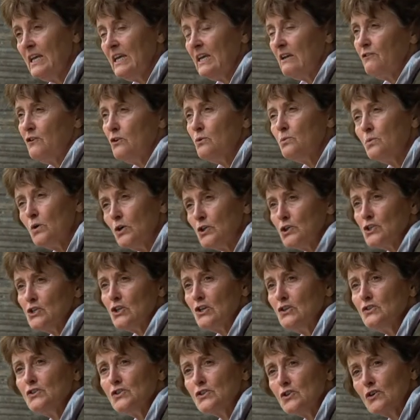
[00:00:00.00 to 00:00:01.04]
If you watch
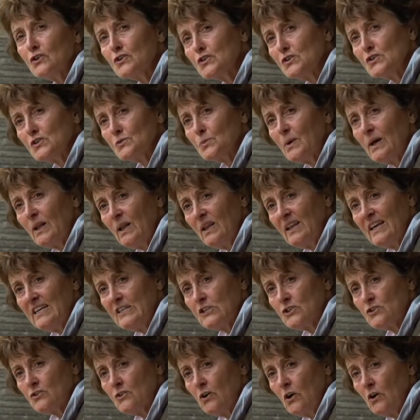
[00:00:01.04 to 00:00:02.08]
those dogs as well
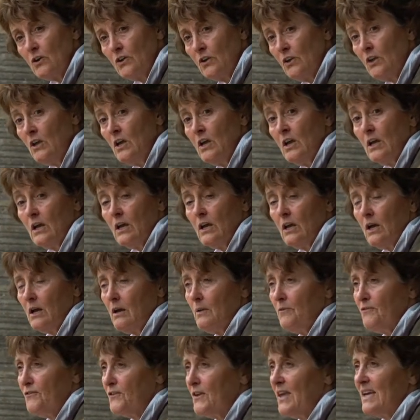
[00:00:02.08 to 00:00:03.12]
later on,
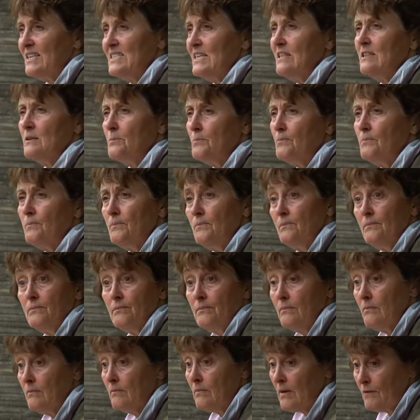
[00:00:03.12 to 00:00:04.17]
forgetting the
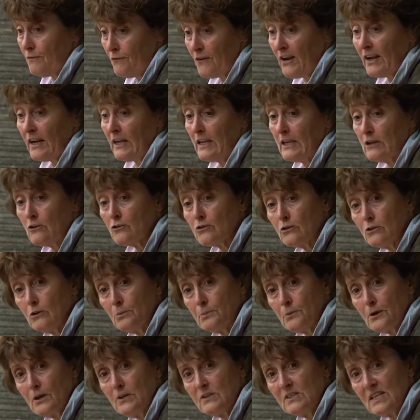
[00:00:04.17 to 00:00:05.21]
frankly cruel
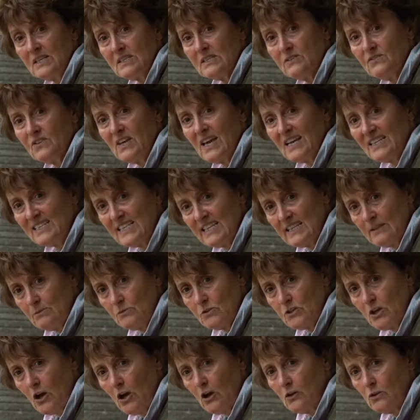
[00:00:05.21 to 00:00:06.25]
process of getting them
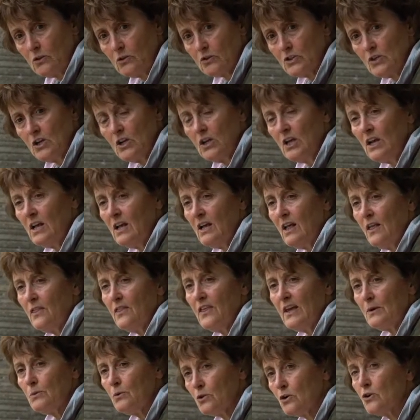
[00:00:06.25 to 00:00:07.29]
to hold,
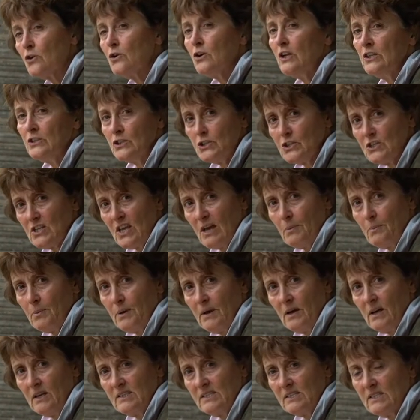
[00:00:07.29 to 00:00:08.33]
they will crunch their
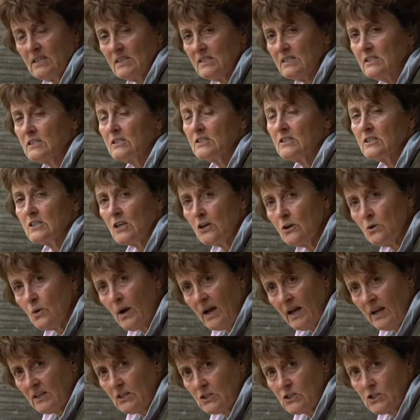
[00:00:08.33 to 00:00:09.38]
birds. They're so
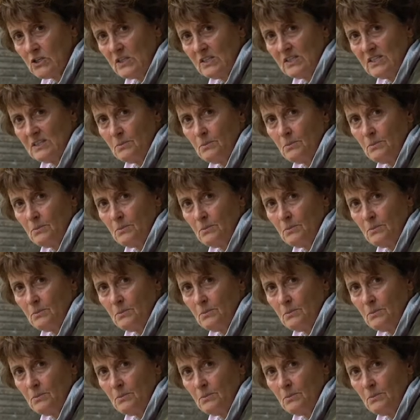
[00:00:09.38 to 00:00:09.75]
anxious